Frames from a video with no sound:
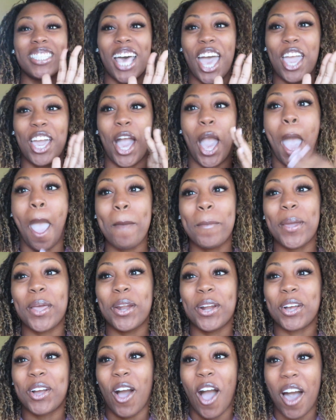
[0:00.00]
was like, I
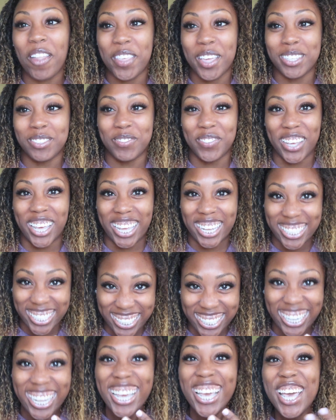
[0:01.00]
better call this
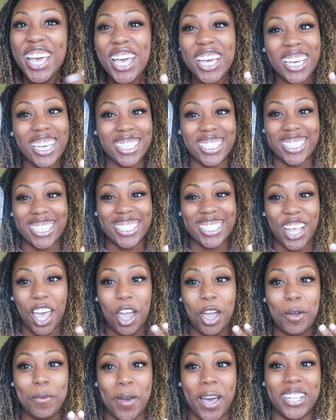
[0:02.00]
bitch, cause she's
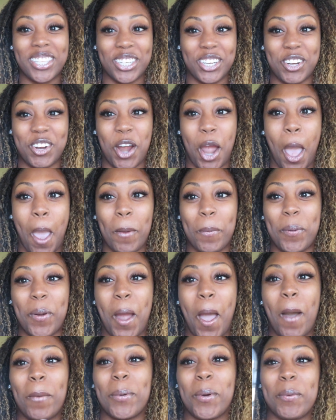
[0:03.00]
like about to cry
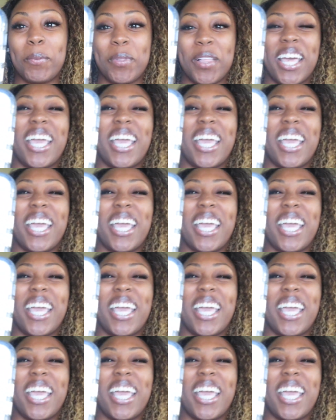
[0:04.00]
probably.